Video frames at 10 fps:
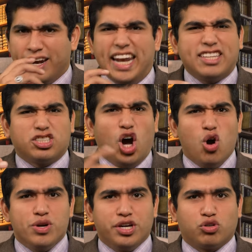'Let
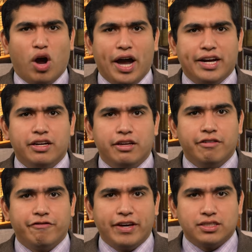go,' he cried,
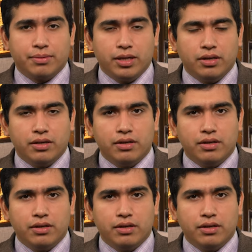facing me.